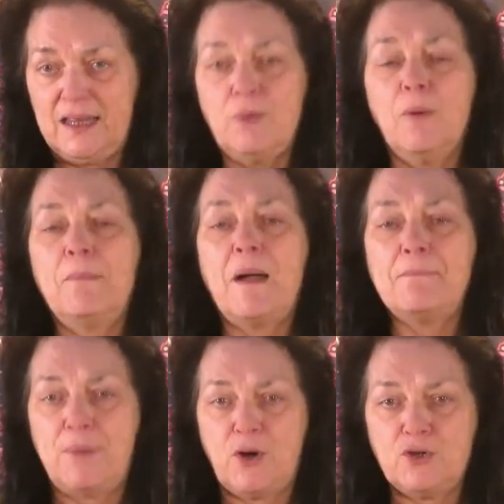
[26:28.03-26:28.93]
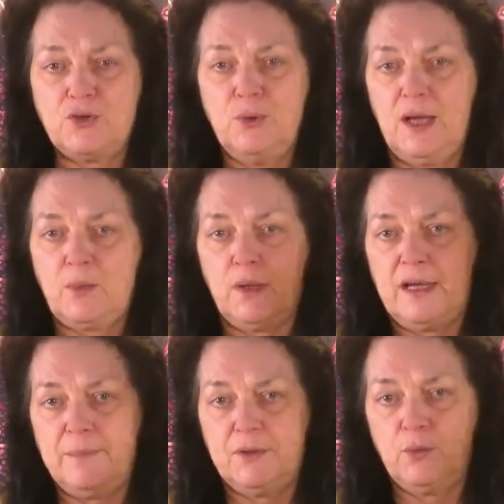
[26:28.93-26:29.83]
They will bombard you like what
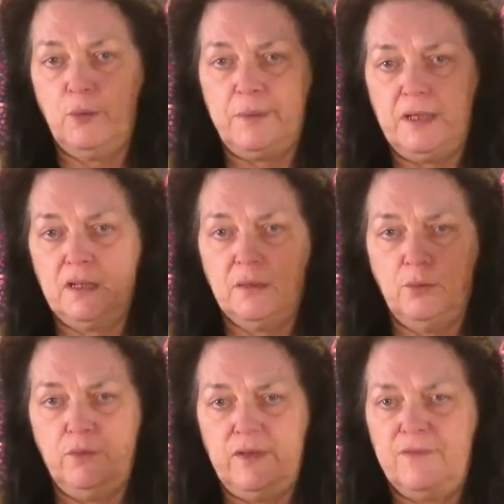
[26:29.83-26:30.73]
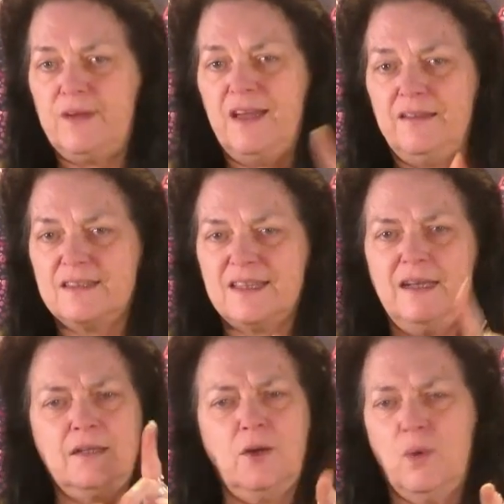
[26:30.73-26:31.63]
happened to Whoopi in the movie. If you hadn't
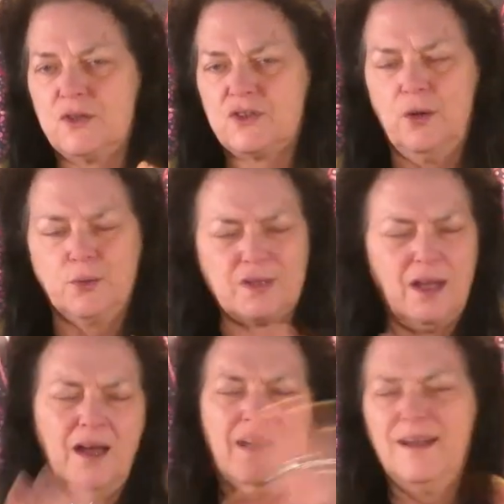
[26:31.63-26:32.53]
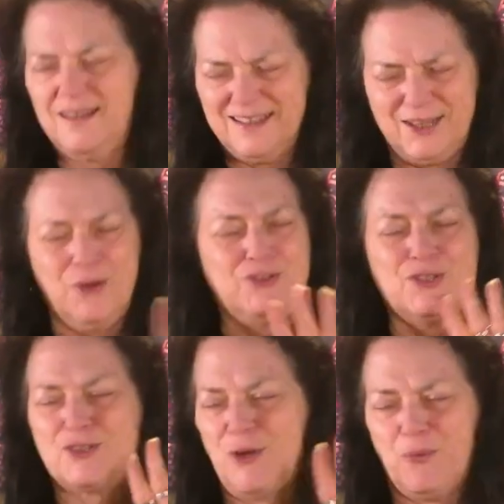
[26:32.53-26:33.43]
seen it, go watch Ghost. Go,
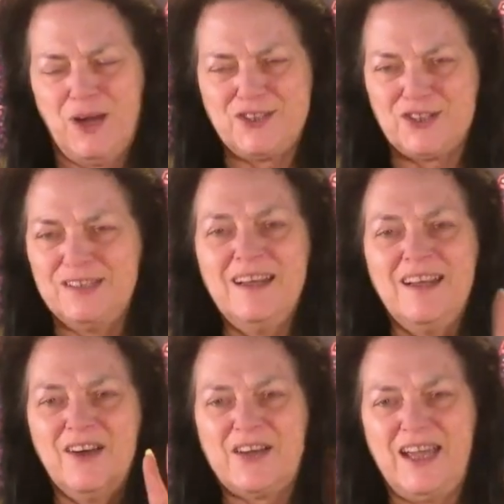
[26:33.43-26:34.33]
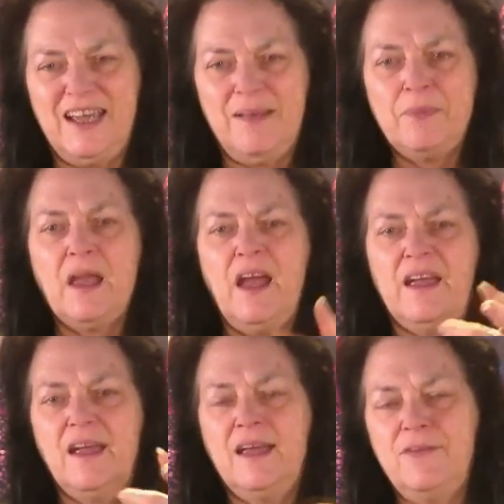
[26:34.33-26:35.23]
just go watch it, okay?
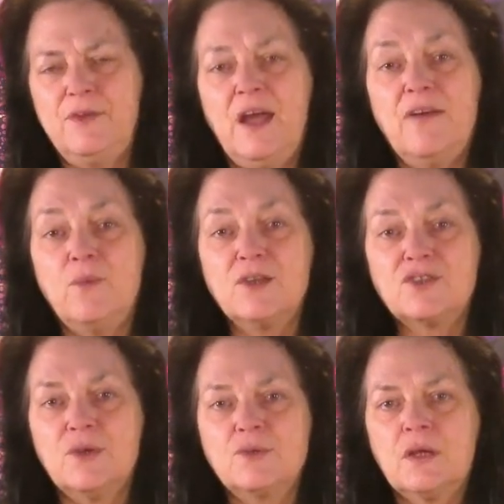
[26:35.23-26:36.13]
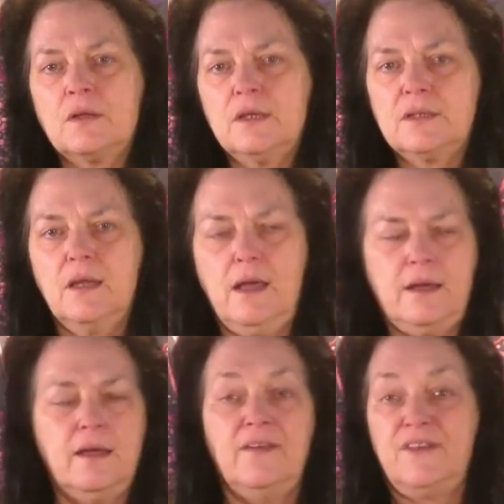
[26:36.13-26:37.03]
Hey, if you have watched Ghost, click the like.
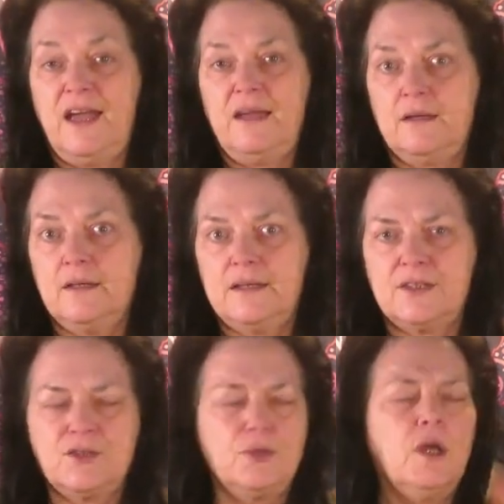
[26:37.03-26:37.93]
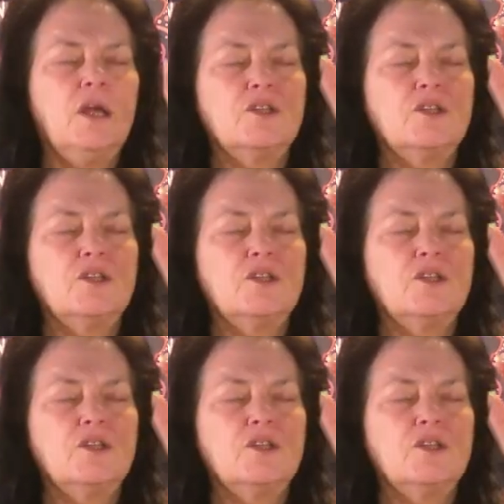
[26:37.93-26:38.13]
If you had, click it too.